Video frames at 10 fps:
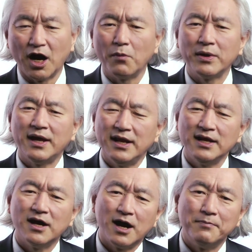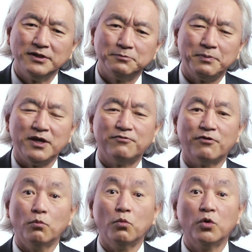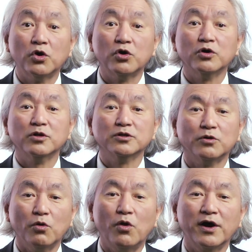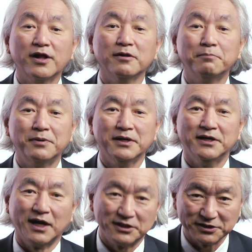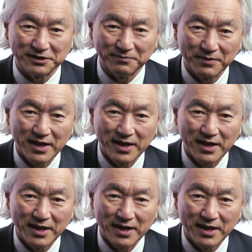are we hitting Hubbert's peak for world oil production?